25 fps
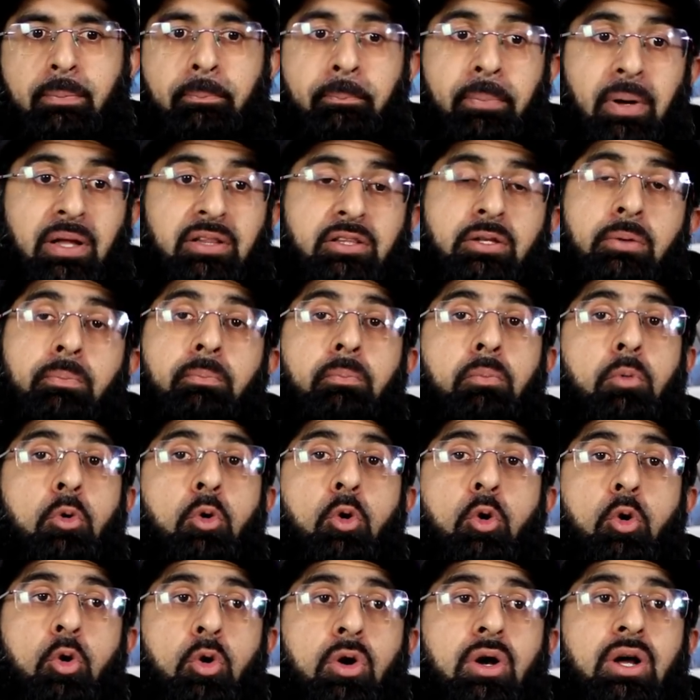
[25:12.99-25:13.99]
but the
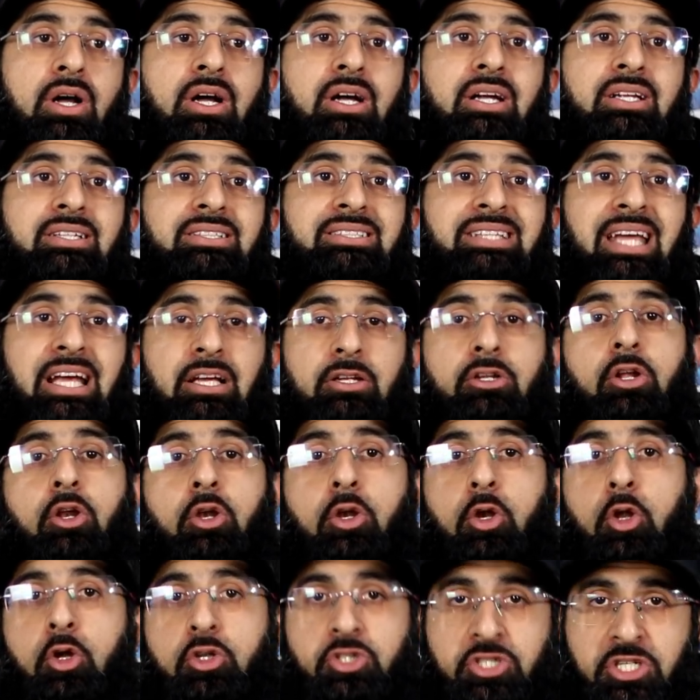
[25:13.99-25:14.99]
more
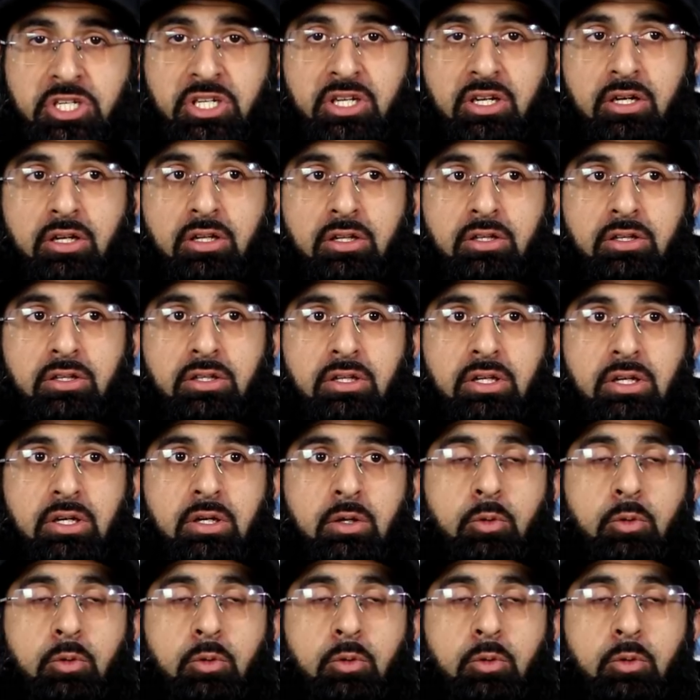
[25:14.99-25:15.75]
technological